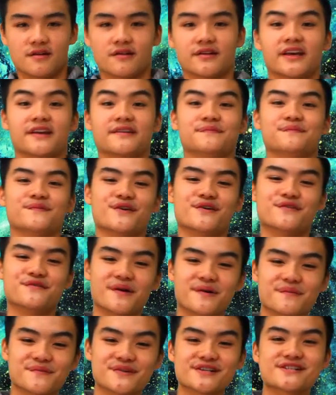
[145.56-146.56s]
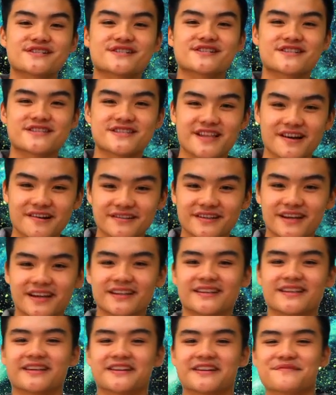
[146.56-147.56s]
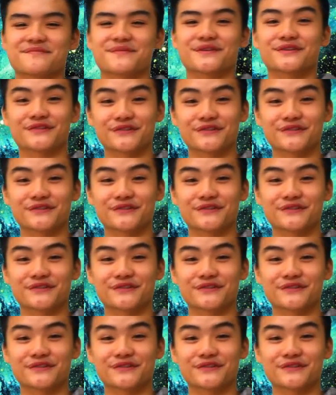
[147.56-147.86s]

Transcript: Okay, remember now that there can be